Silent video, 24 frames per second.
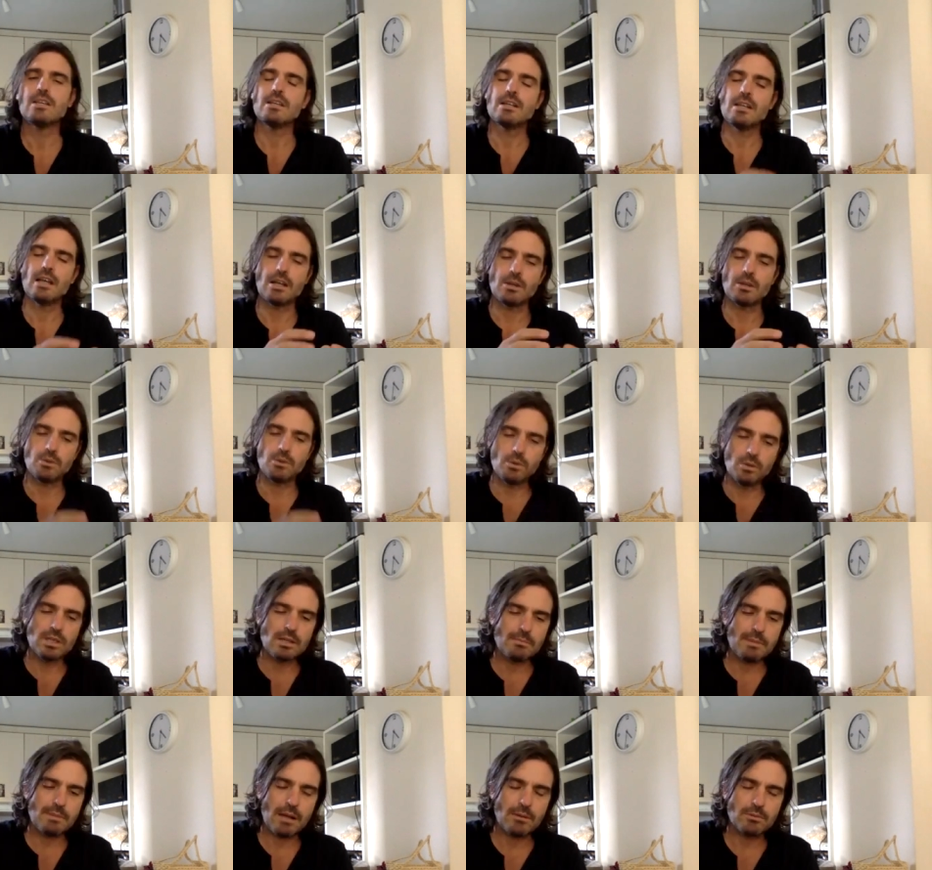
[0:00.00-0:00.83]
a good
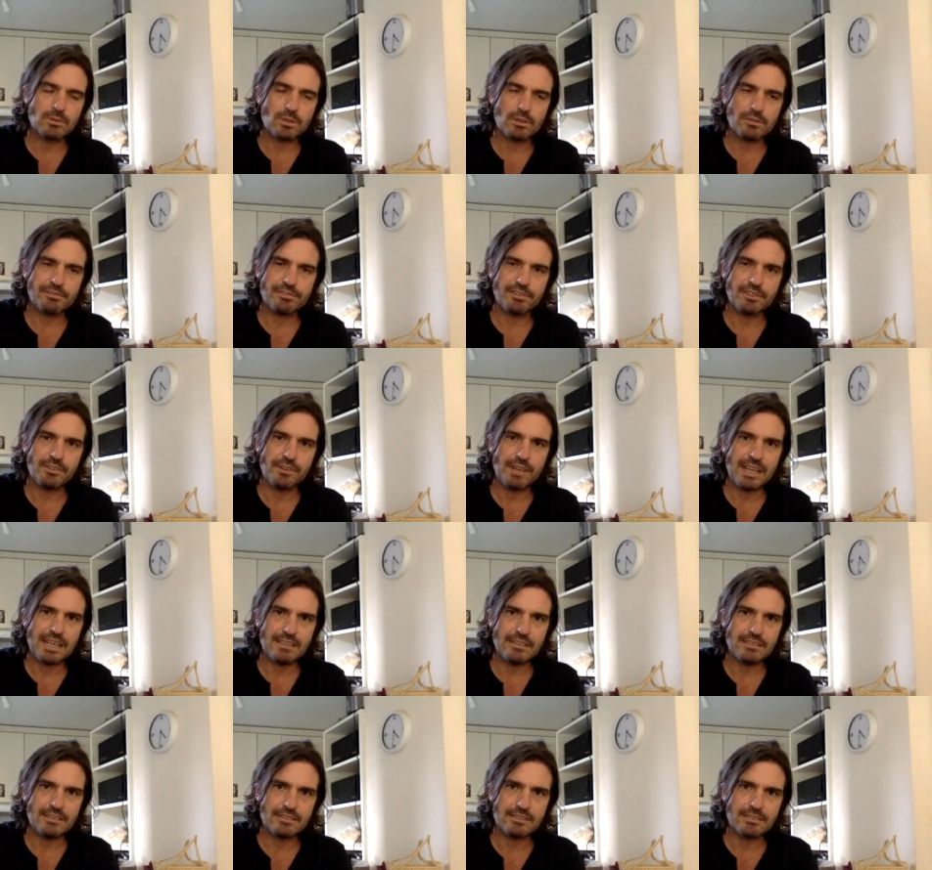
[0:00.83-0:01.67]
amount of
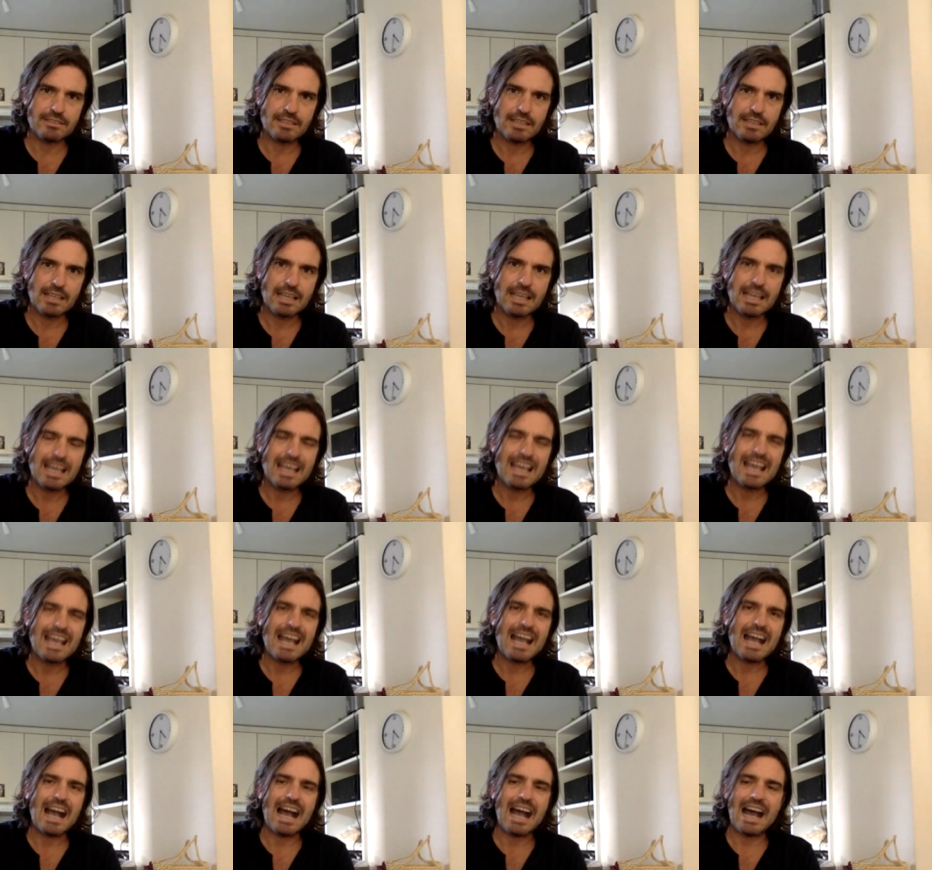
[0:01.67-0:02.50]
greens,
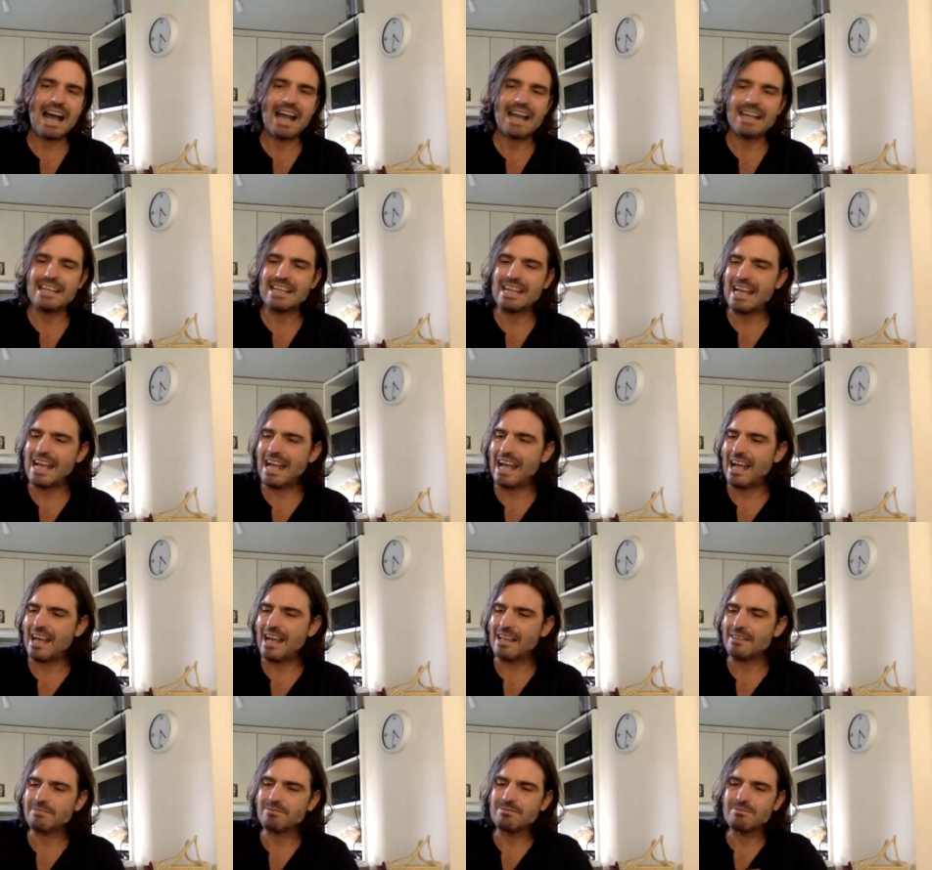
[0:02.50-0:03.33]
and
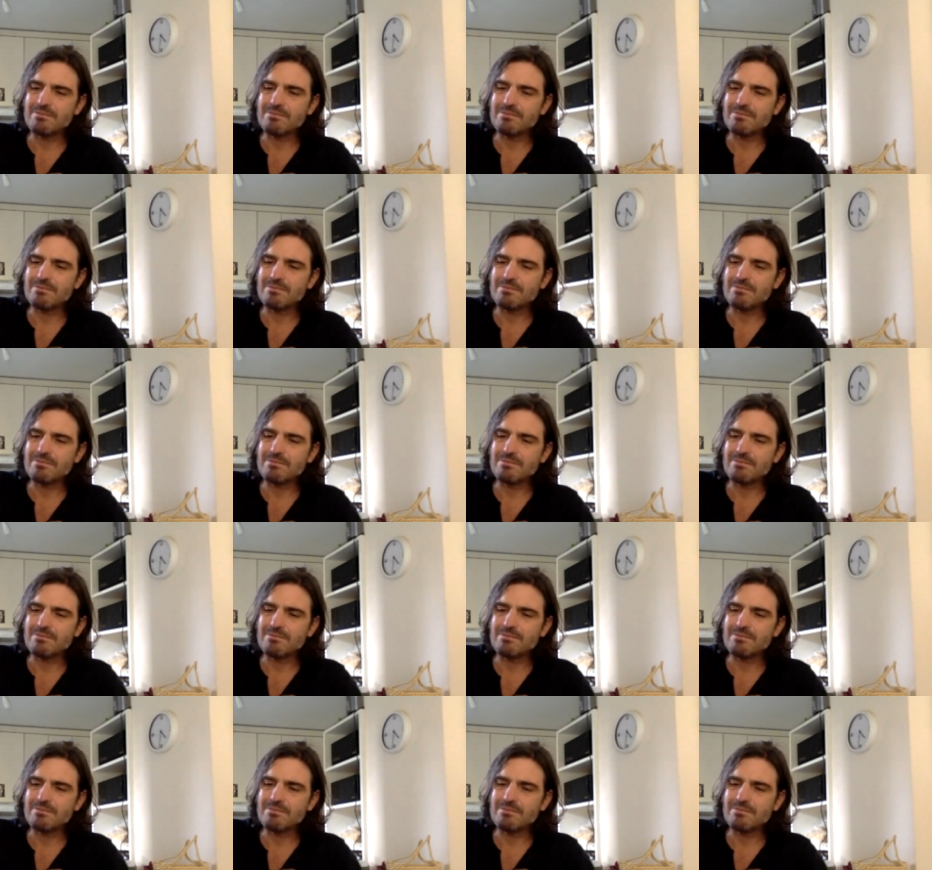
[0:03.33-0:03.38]
a